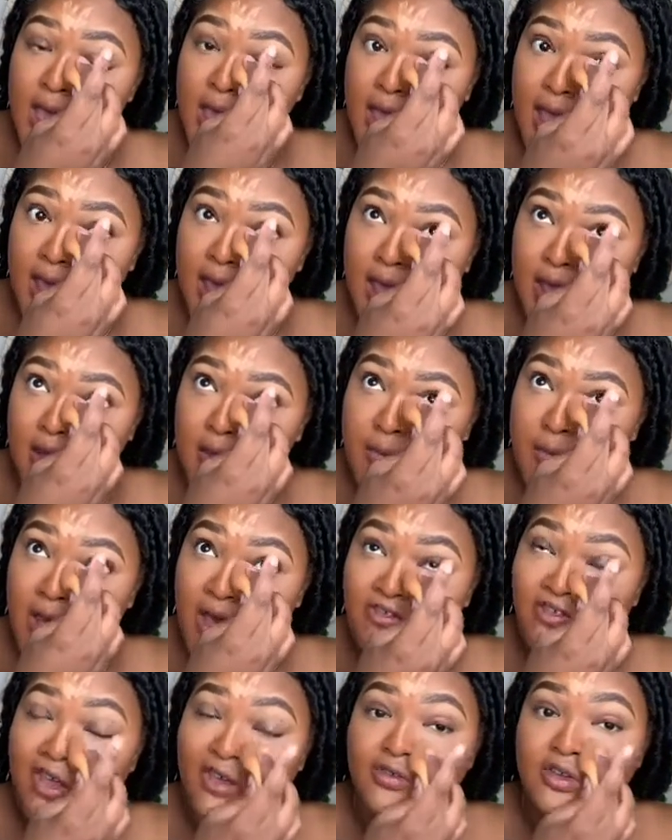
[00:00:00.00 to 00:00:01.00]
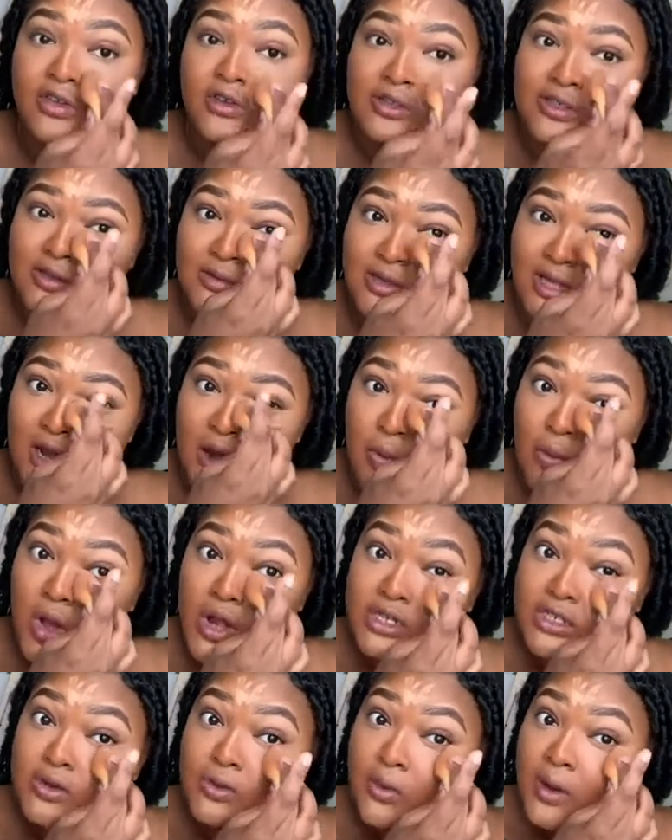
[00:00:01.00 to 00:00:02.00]
And my favorite
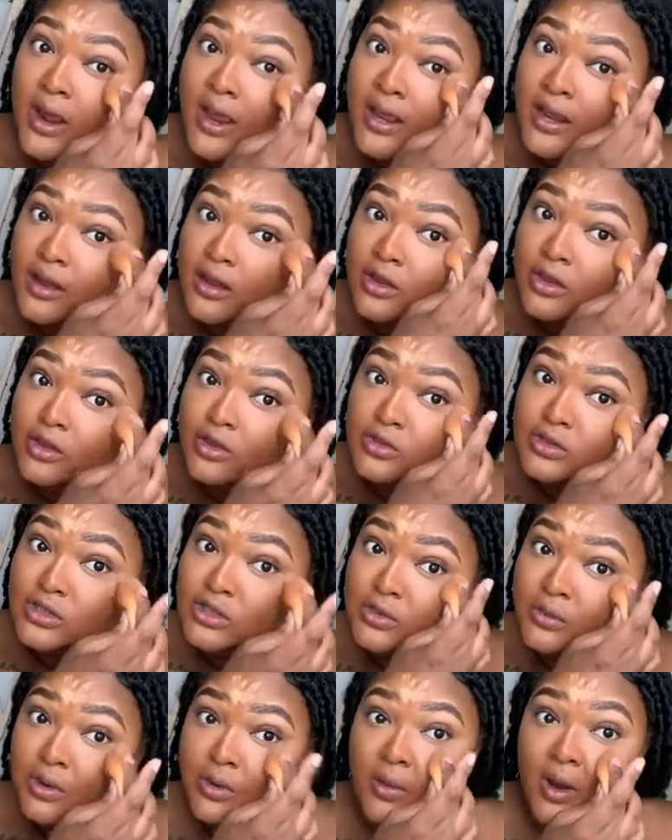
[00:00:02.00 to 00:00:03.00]
YouTuber